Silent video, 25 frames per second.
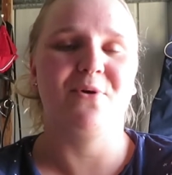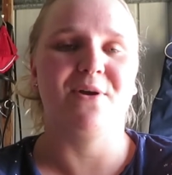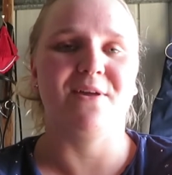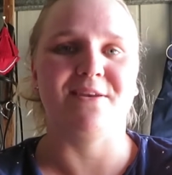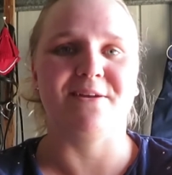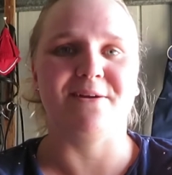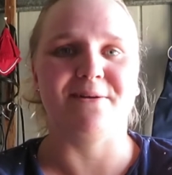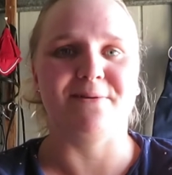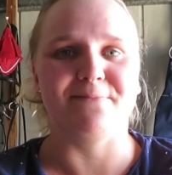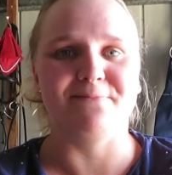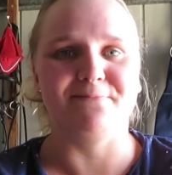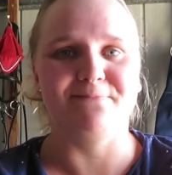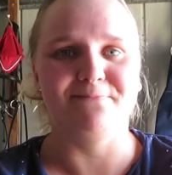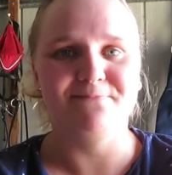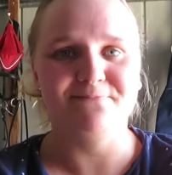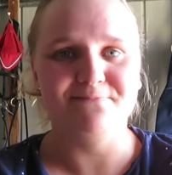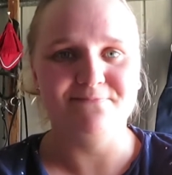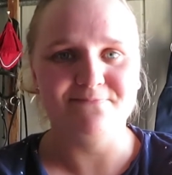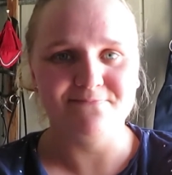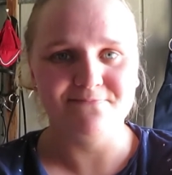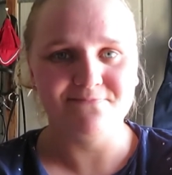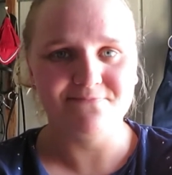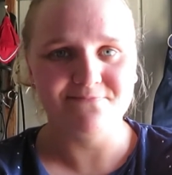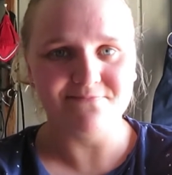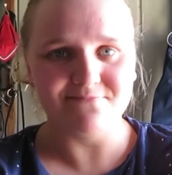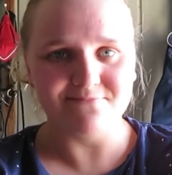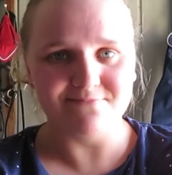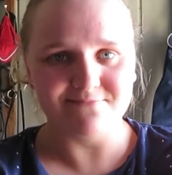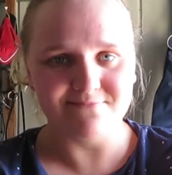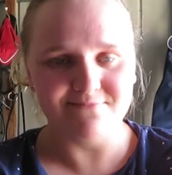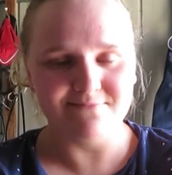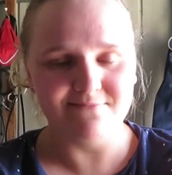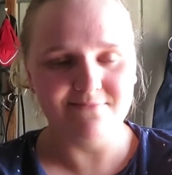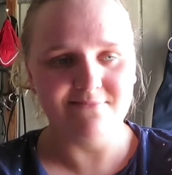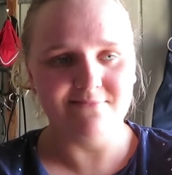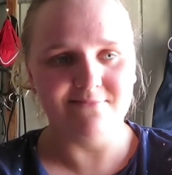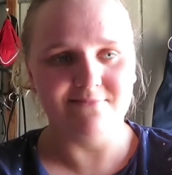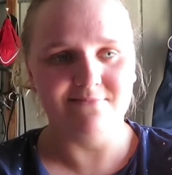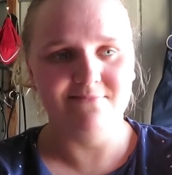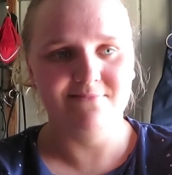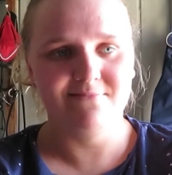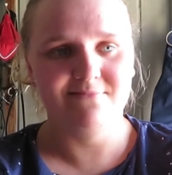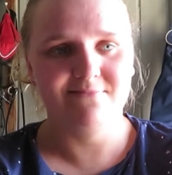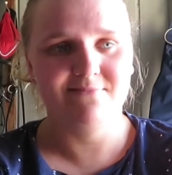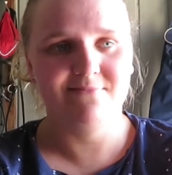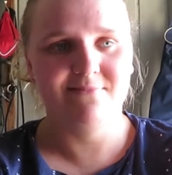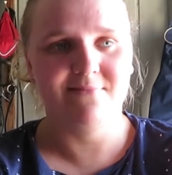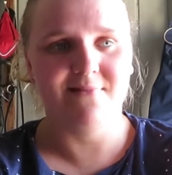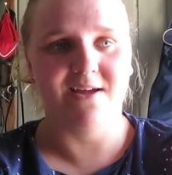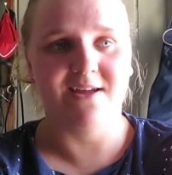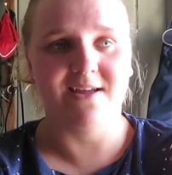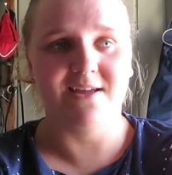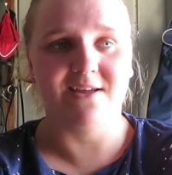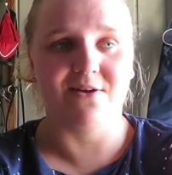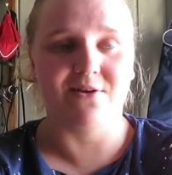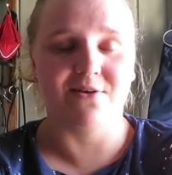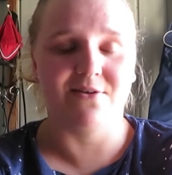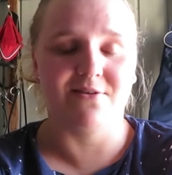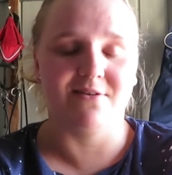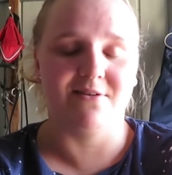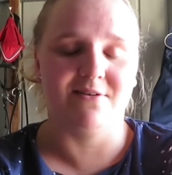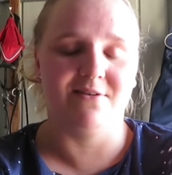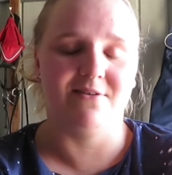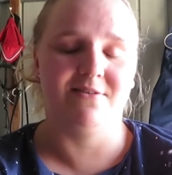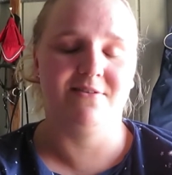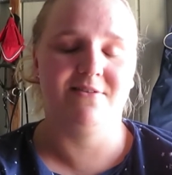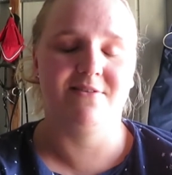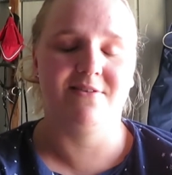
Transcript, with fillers: when um, I go